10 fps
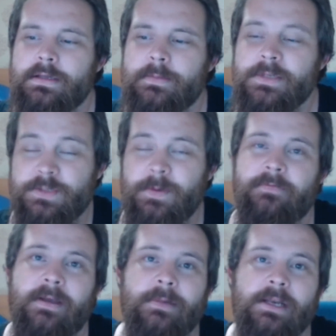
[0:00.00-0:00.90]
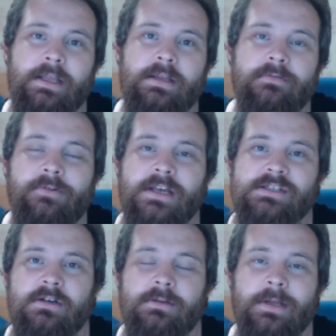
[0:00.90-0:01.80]
miss my family and friends
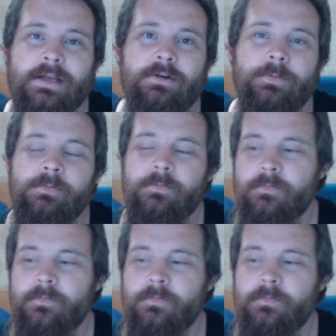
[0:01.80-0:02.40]
a lot back home.